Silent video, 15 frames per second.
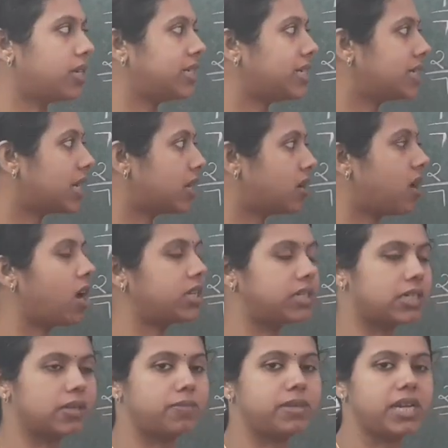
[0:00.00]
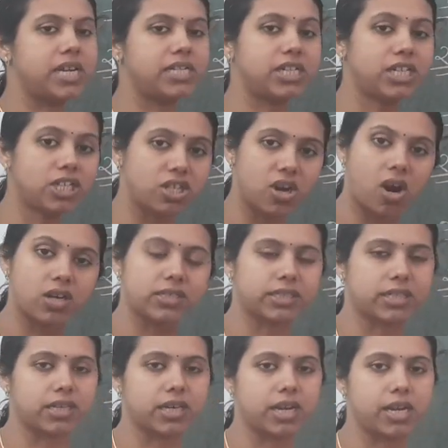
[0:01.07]
it is a non-terminating,
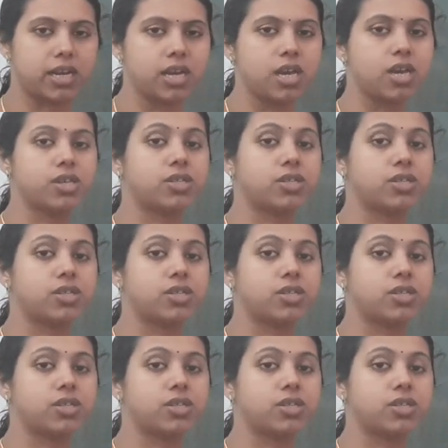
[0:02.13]
non-recurring.